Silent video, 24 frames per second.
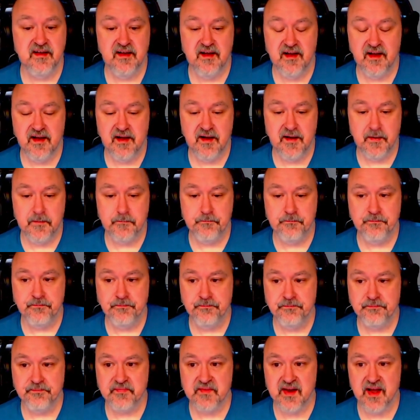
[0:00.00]
Um,
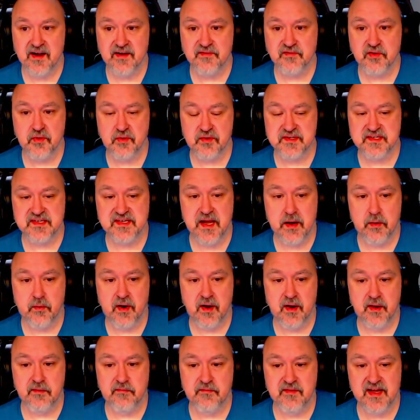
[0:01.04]
and of course, now
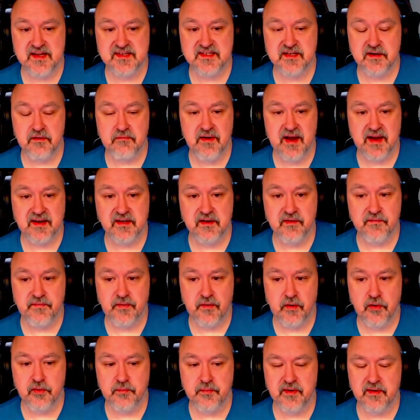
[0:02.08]
I, as an
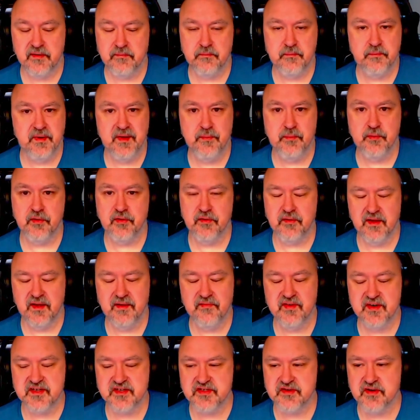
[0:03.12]
arachnophobe, people who live
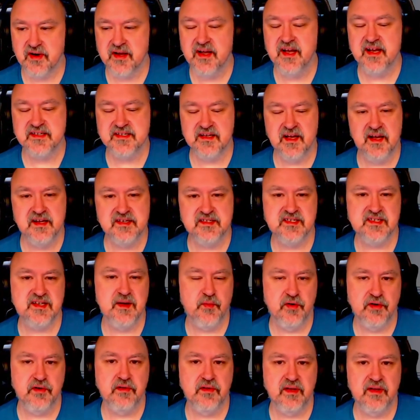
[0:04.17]
in Australia, as, as
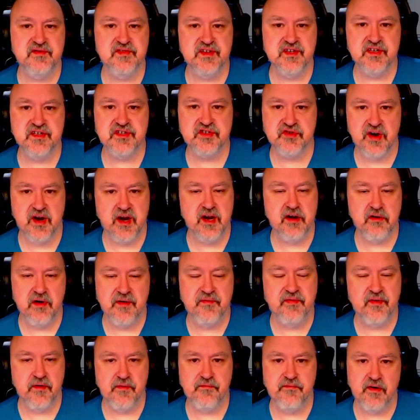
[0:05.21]
someone who lives in Australia, I
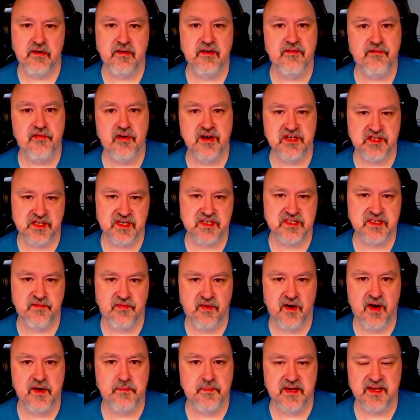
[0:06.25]
feel very, very
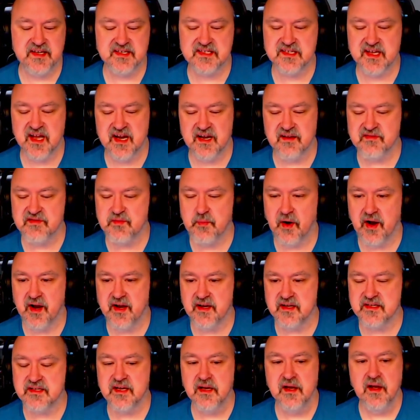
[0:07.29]
justified being scared of
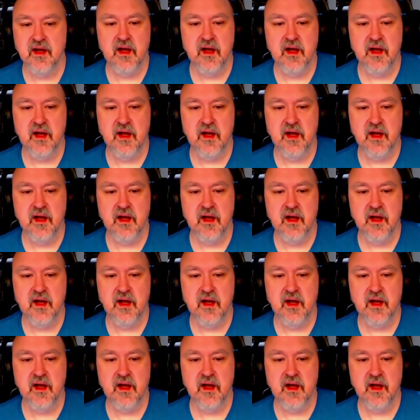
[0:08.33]
spiders.